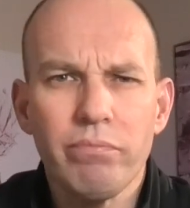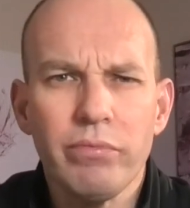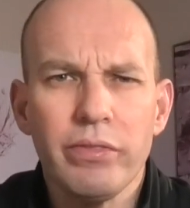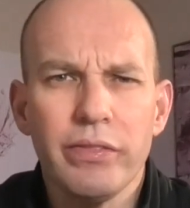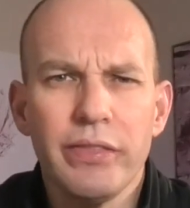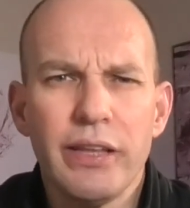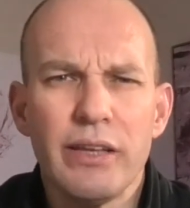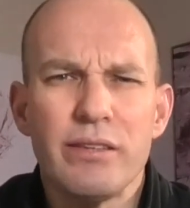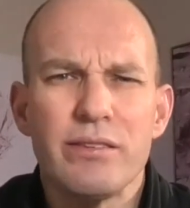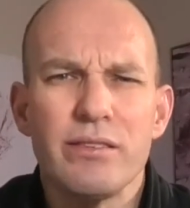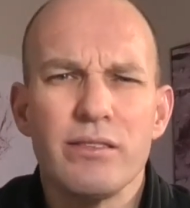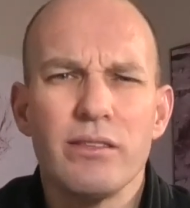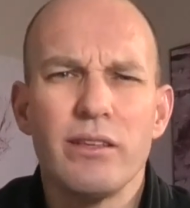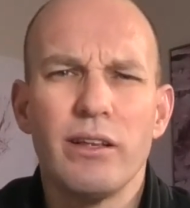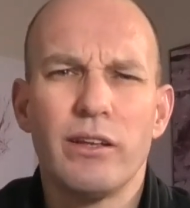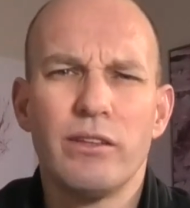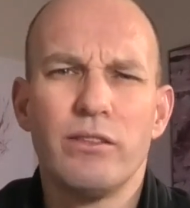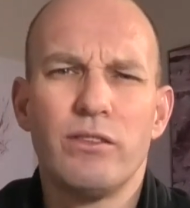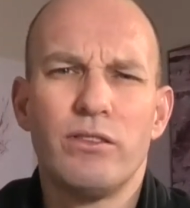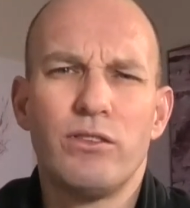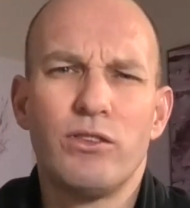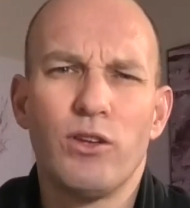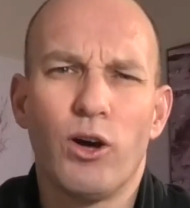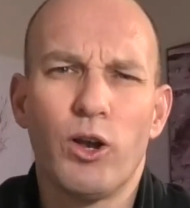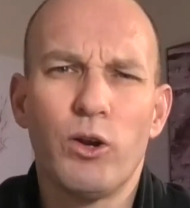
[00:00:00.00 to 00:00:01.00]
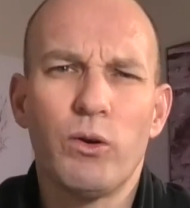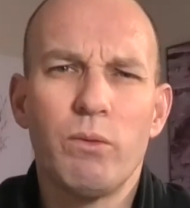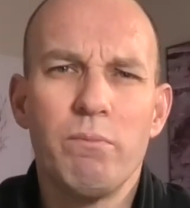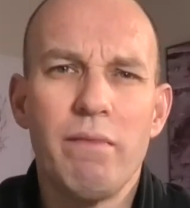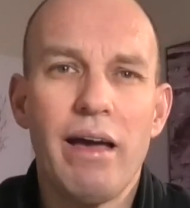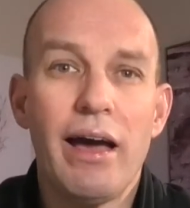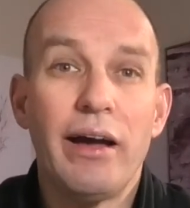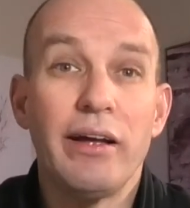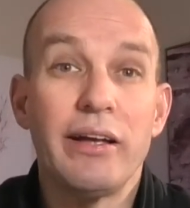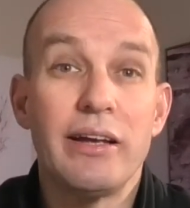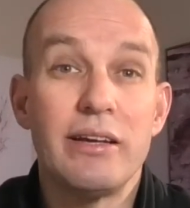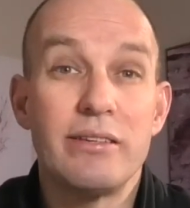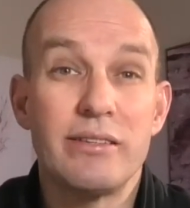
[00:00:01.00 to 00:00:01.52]
This dollar
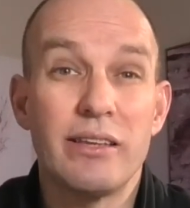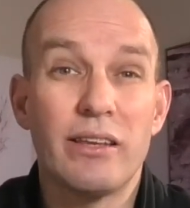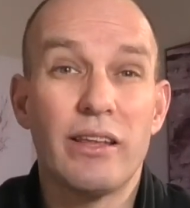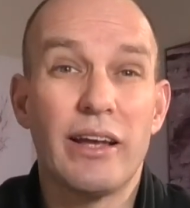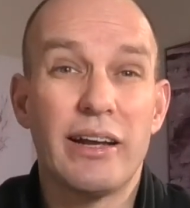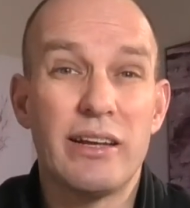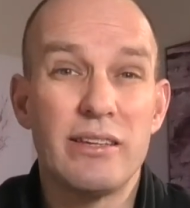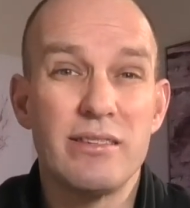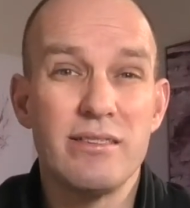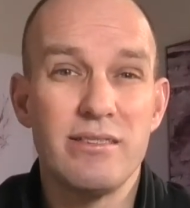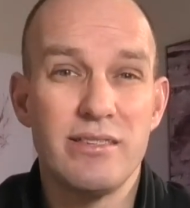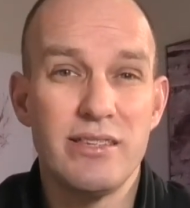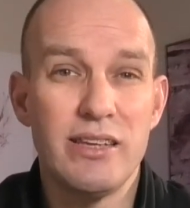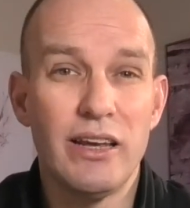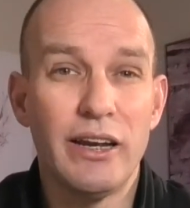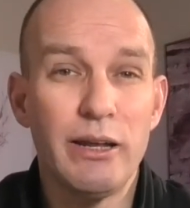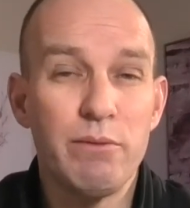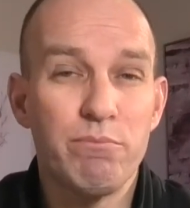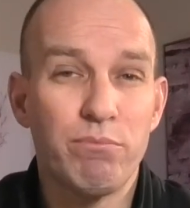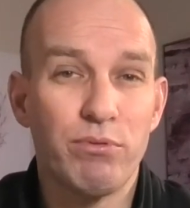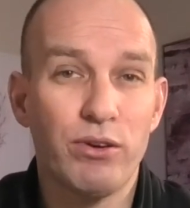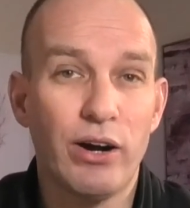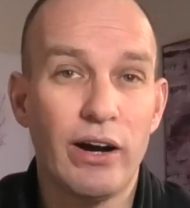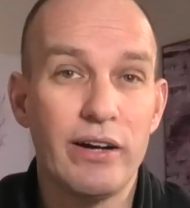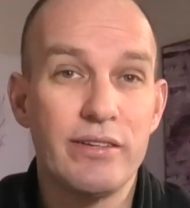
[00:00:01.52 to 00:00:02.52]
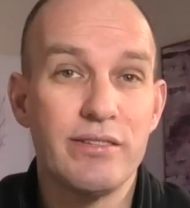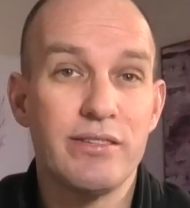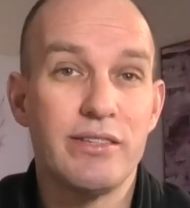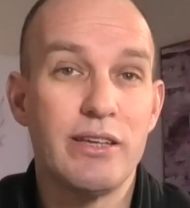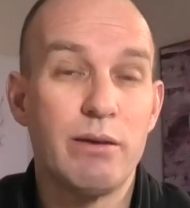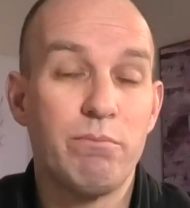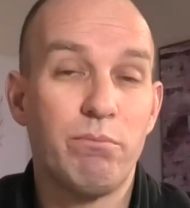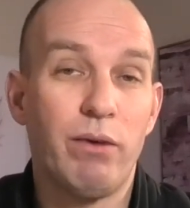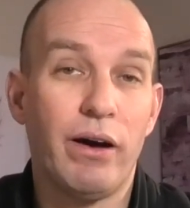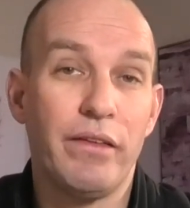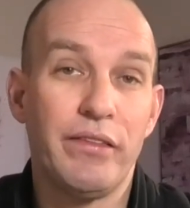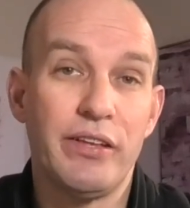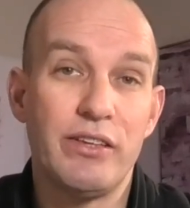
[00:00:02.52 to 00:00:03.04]
amount is like a ceiling price set
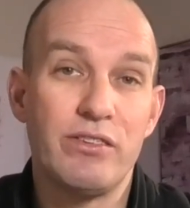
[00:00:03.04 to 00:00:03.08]
by the